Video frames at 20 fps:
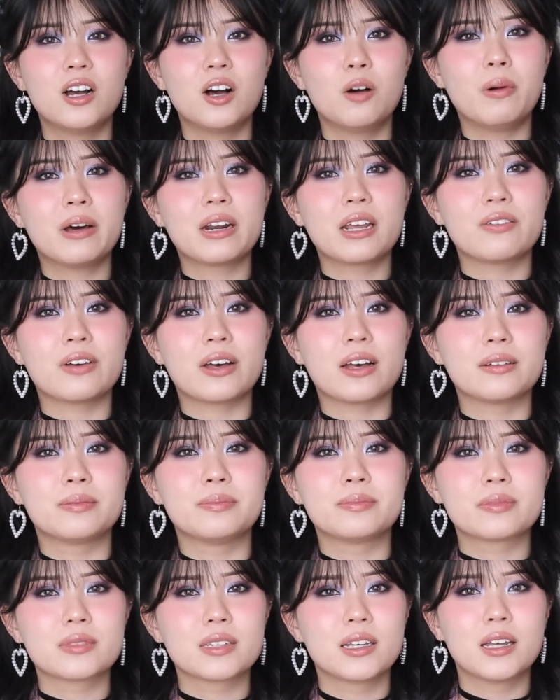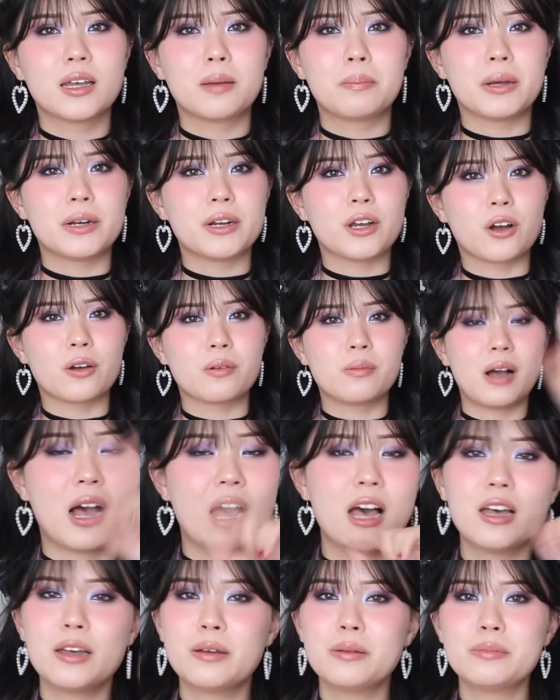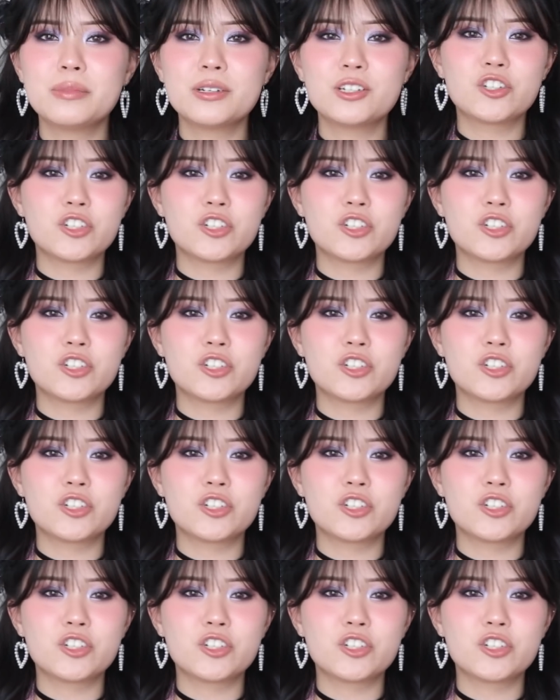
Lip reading: whatever. But no, I'm